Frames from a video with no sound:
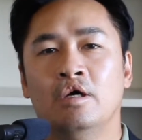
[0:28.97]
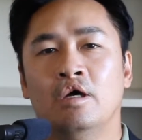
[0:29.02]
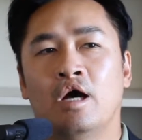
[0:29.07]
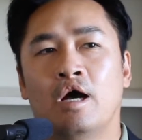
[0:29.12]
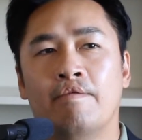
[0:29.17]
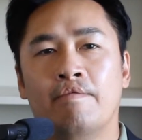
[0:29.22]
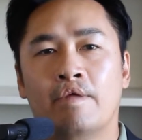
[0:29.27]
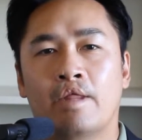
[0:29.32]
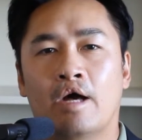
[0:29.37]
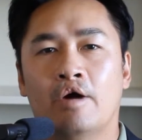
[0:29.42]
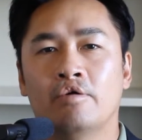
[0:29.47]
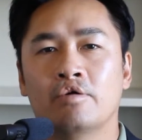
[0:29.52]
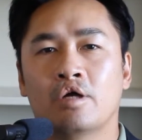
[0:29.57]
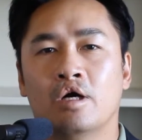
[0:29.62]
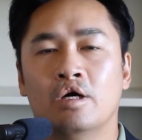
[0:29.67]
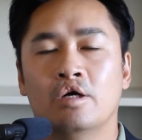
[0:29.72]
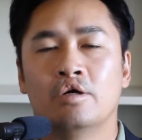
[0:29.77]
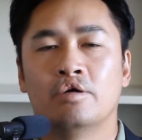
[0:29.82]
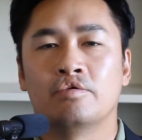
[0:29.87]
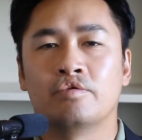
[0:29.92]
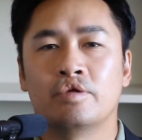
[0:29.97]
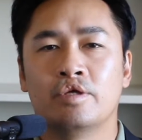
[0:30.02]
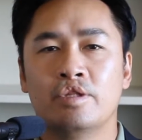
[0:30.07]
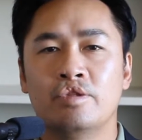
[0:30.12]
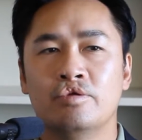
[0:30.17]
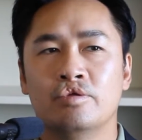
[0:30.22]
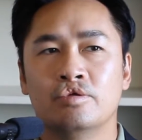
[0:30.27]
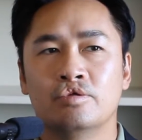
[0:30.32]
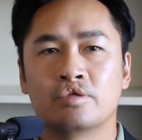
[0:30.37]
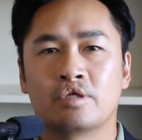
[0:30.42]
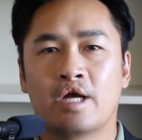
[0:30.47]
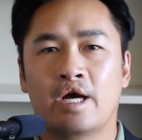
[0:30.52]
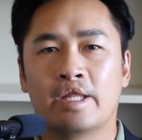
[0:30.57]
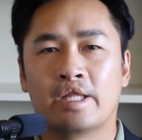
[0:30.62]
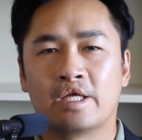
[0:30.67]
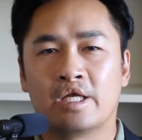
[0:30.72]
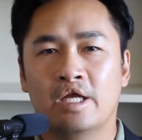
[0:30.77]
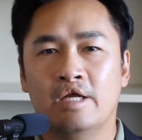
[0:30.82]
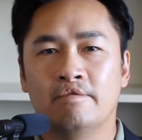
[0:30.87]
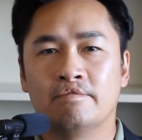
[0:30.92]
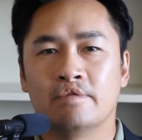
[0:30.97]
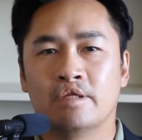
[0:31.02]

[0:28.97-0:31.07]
I mean, I was all into those kind of games